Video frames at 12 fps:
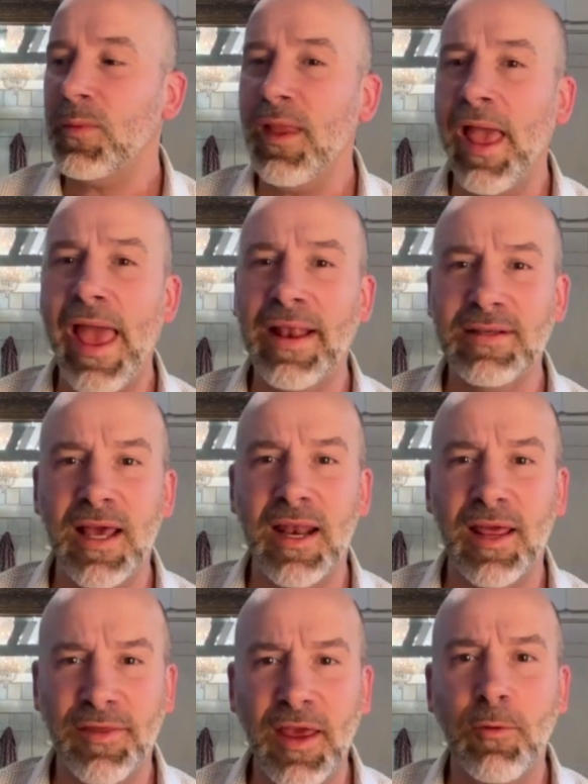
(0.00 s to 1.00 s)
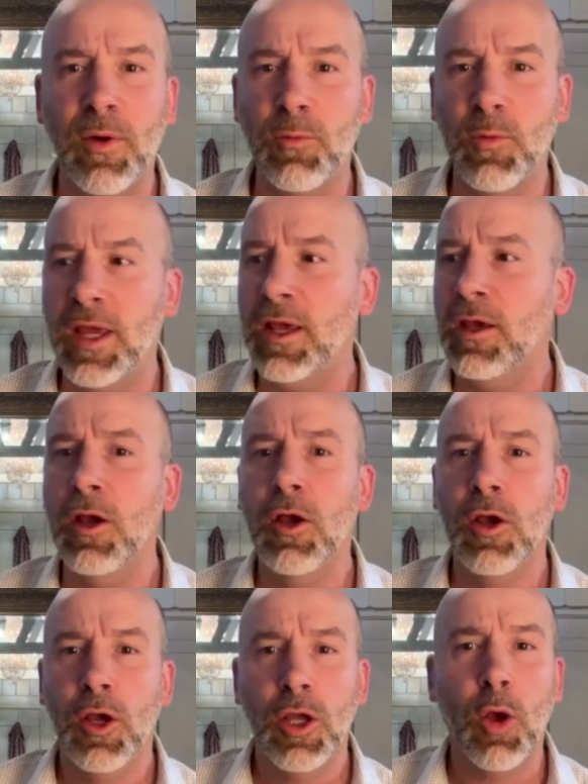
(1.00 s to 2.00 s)
And I think when we,
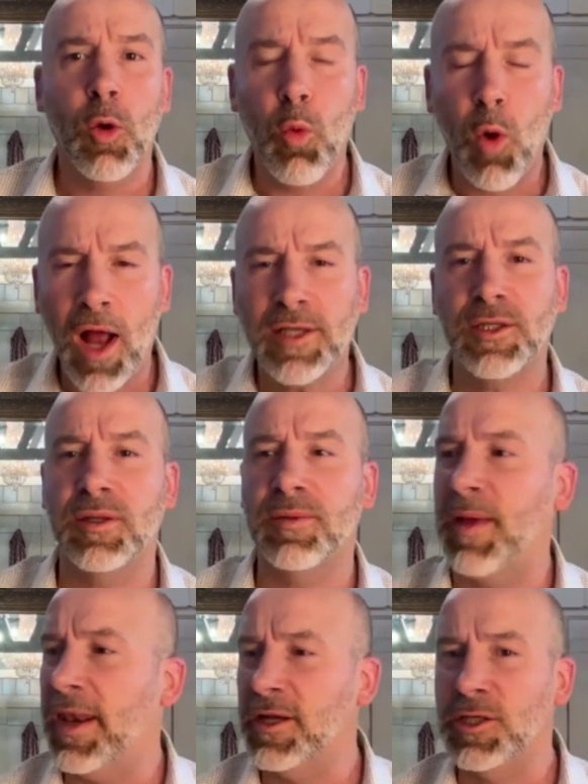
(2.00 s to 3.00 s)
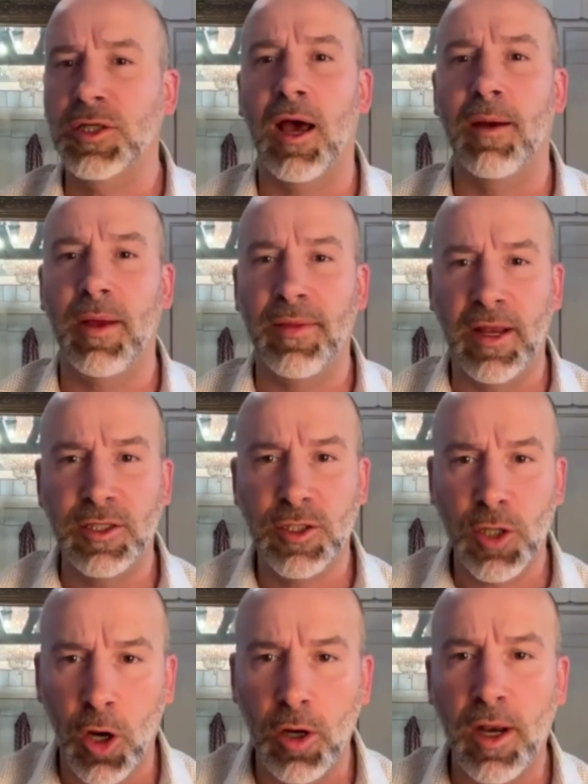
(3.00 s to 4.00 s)
watch a Spanish dub and then
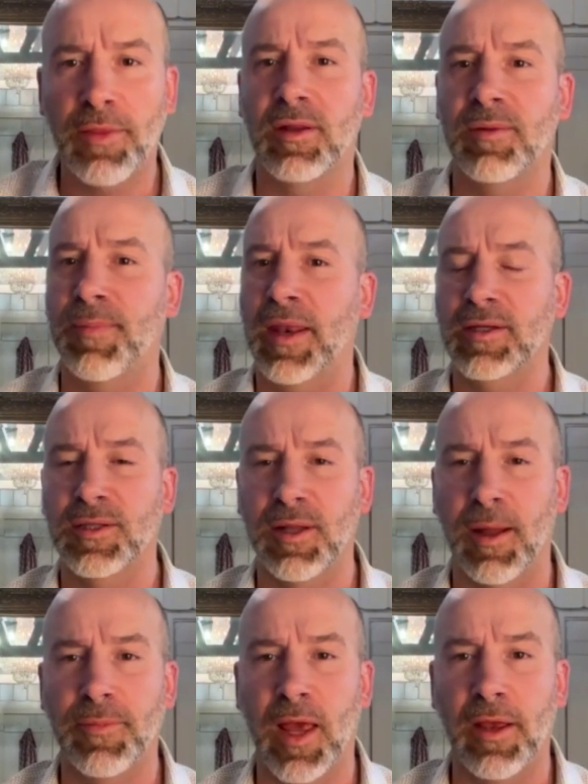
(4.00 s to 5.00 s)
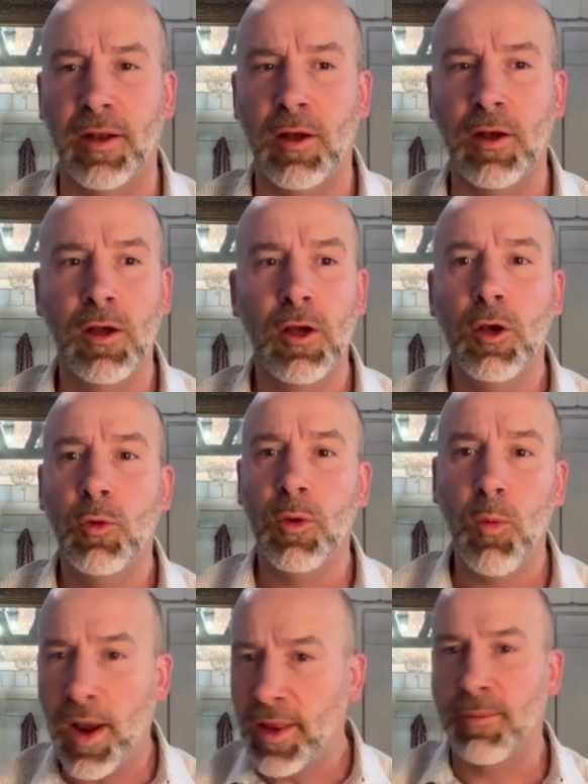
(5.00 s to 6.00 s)
turn on the Spanish subtitle, we
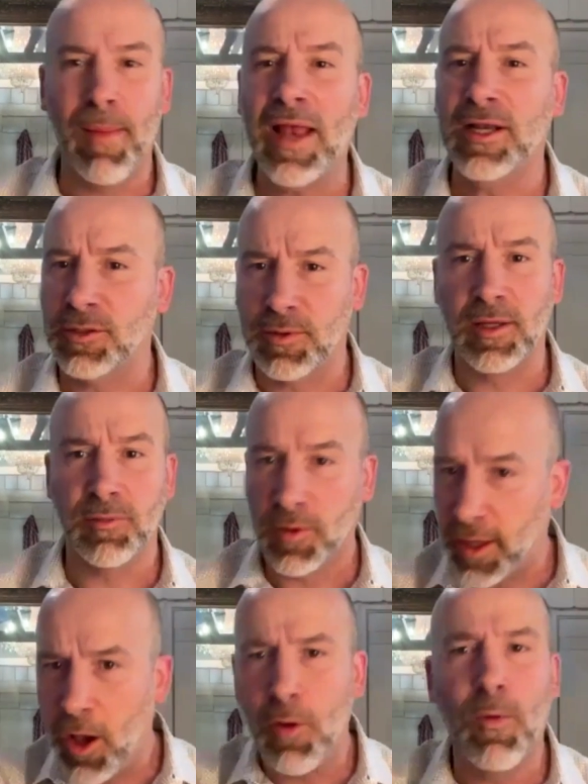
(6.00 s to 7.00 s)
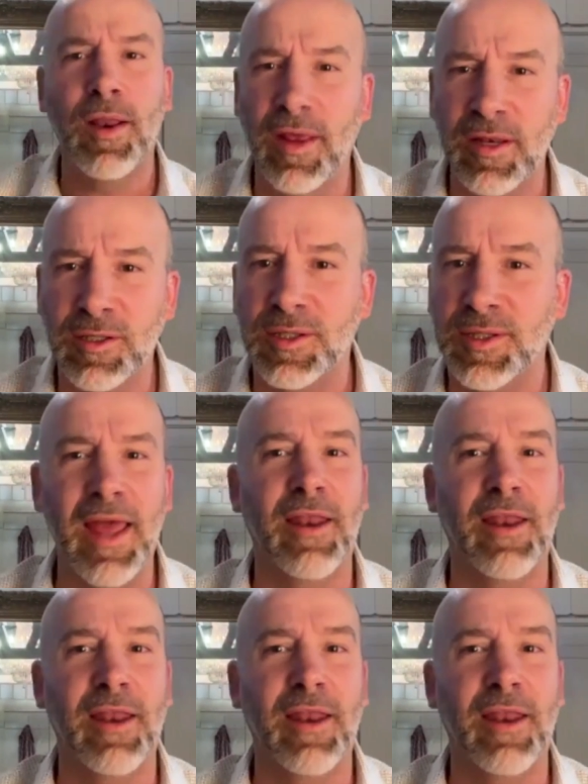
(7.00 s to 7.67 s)
want it to match because we're like, oh, what did they just say?